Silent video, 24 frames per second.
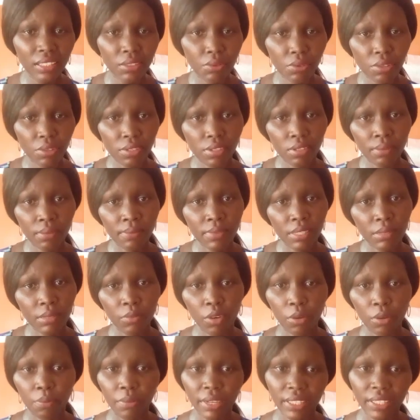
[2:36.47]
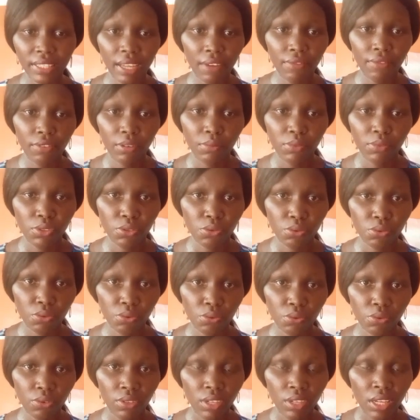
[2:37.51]
it was something more better for me to
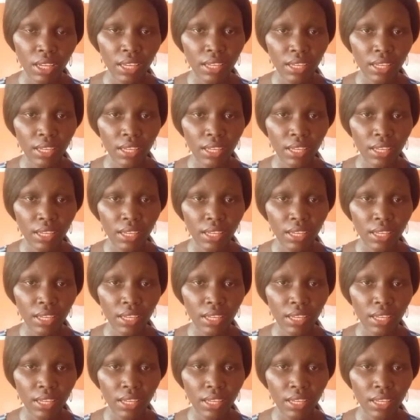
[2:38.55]
do,